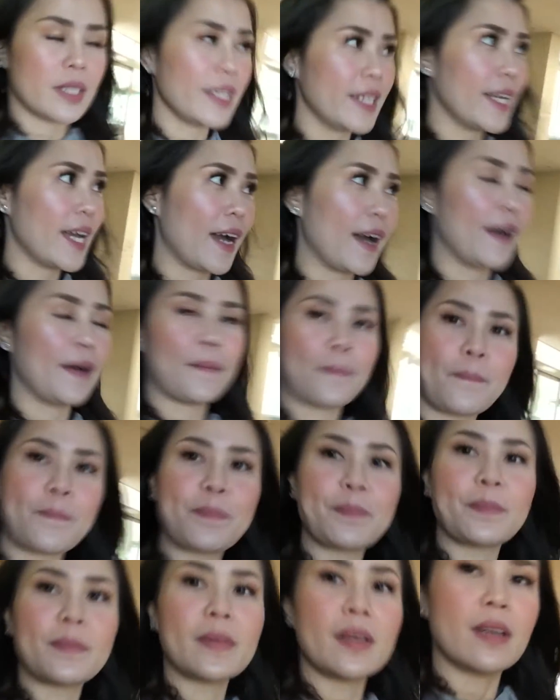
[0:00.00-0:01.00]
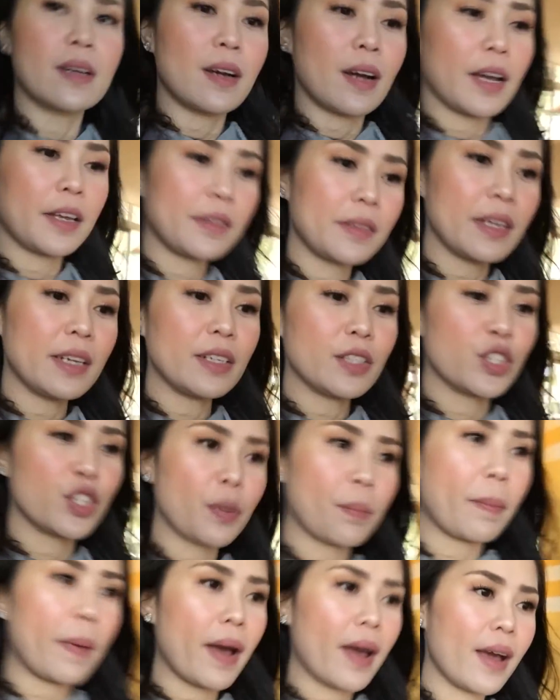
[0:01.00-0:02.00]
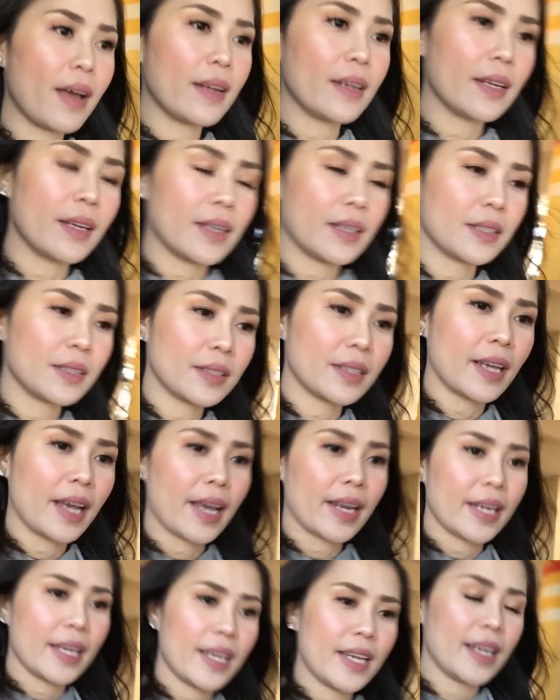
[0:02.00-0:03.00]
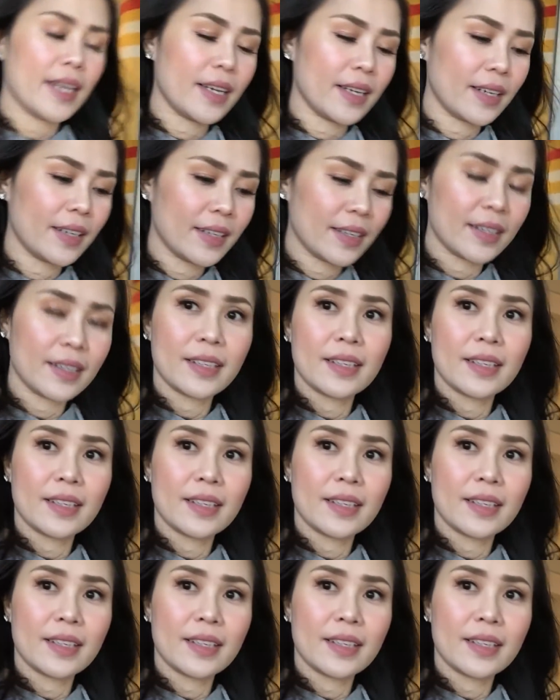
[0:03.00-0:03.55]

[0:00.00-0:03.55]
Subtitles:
Yeah, I think Japan is getting